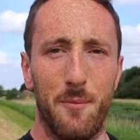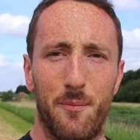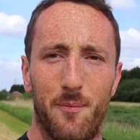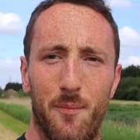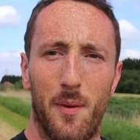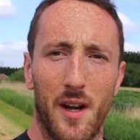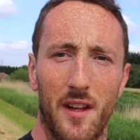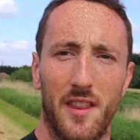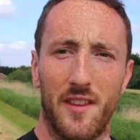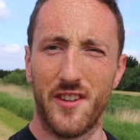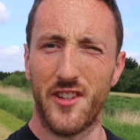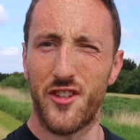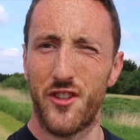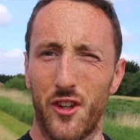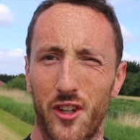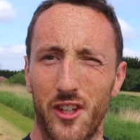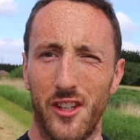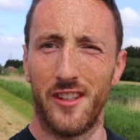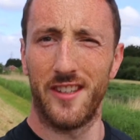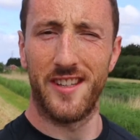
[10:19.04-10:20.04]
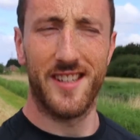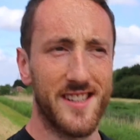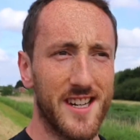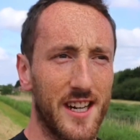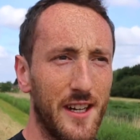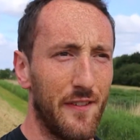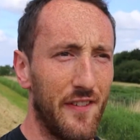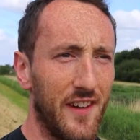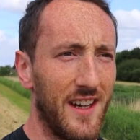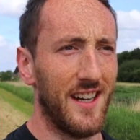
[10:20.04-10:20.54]
Both of us struggled
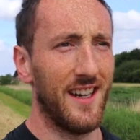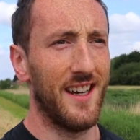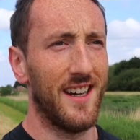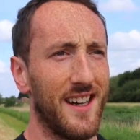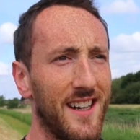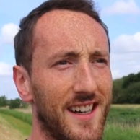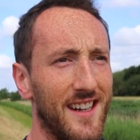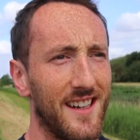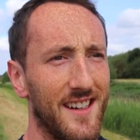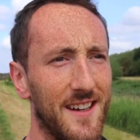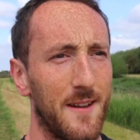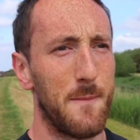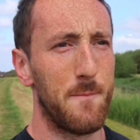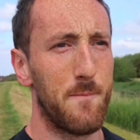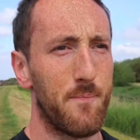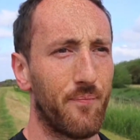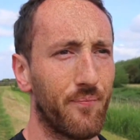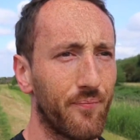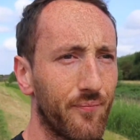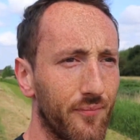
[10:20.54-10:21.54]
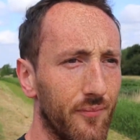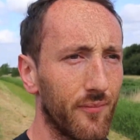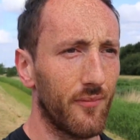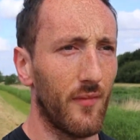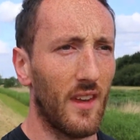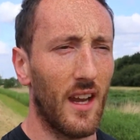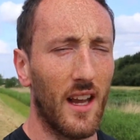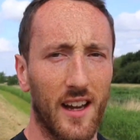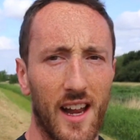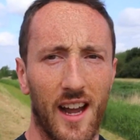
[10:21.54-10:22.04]
so far.
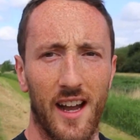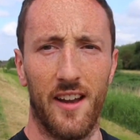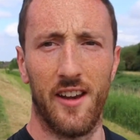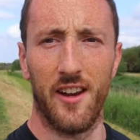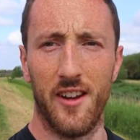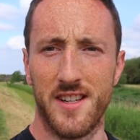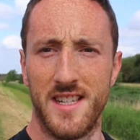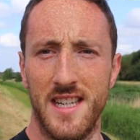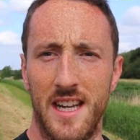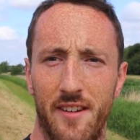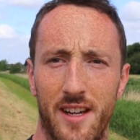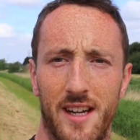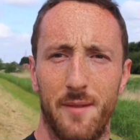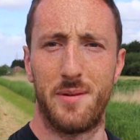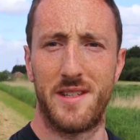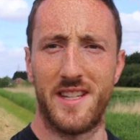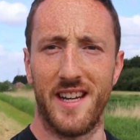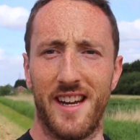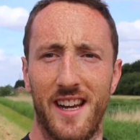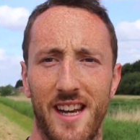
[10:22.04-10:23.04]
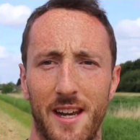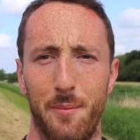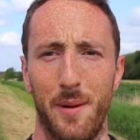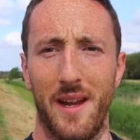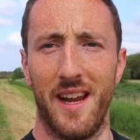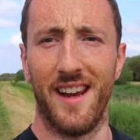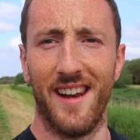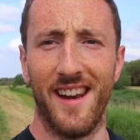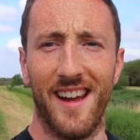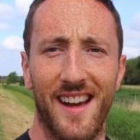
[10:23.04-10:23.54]
Cardio has never particularly
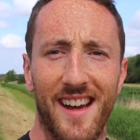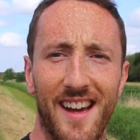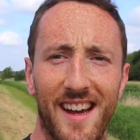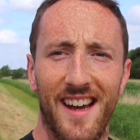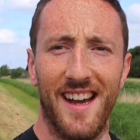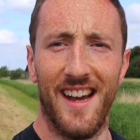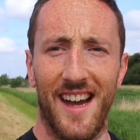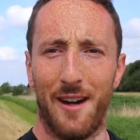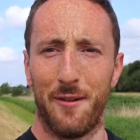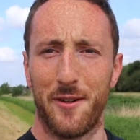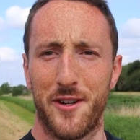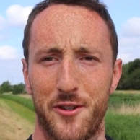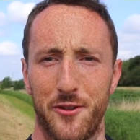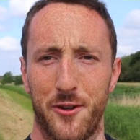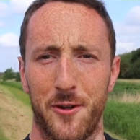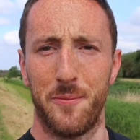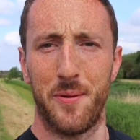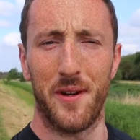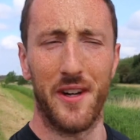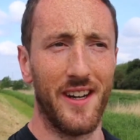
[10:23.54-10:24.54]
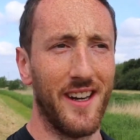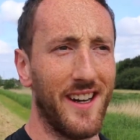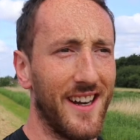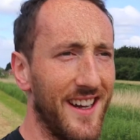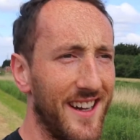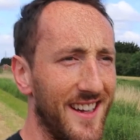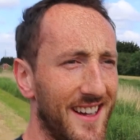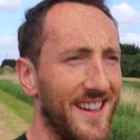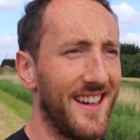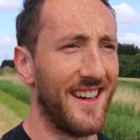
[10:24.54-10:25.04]
been our strong point.
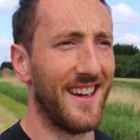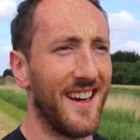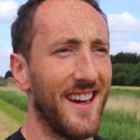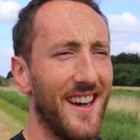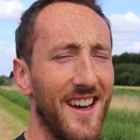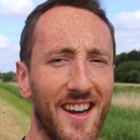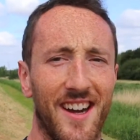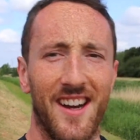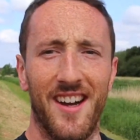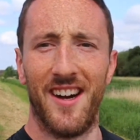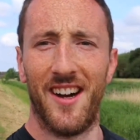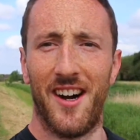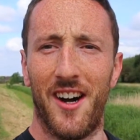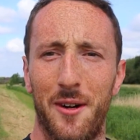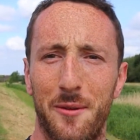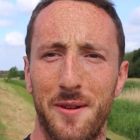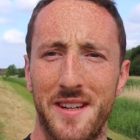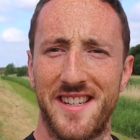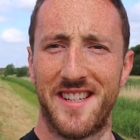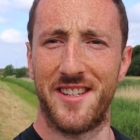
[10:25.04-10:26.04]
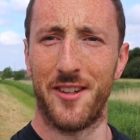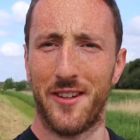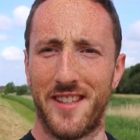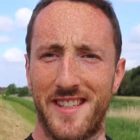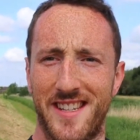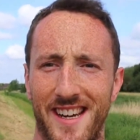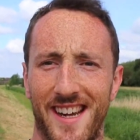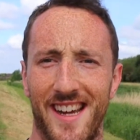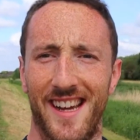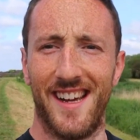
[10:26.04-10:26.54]
Always stuck
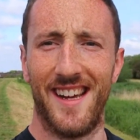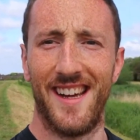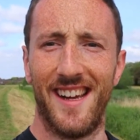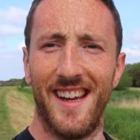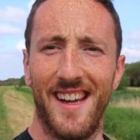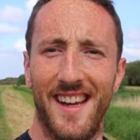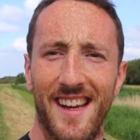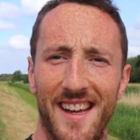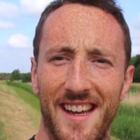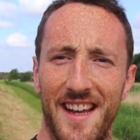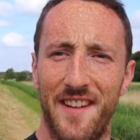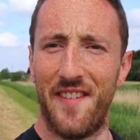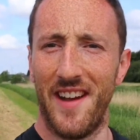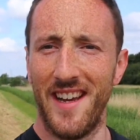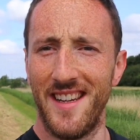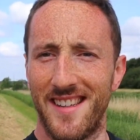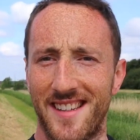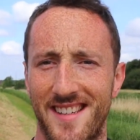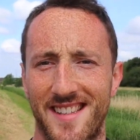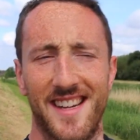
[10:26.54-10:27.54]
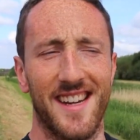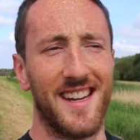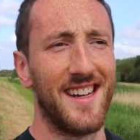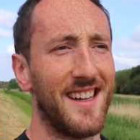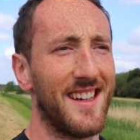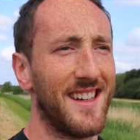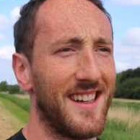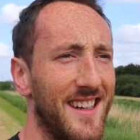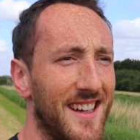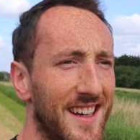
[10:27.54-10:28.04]
to events,
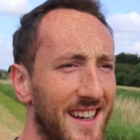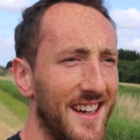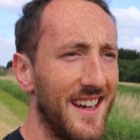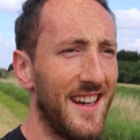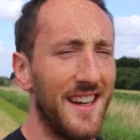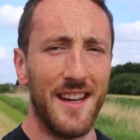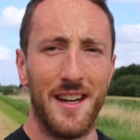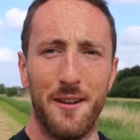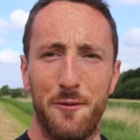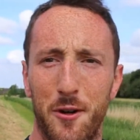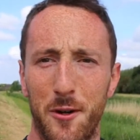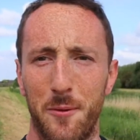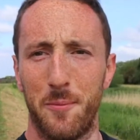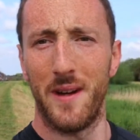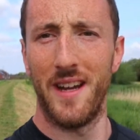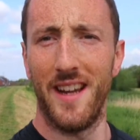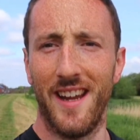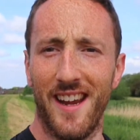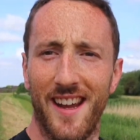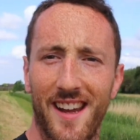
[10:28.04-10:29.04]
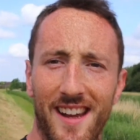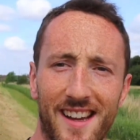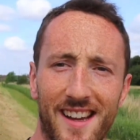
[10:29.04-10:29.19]
rugby,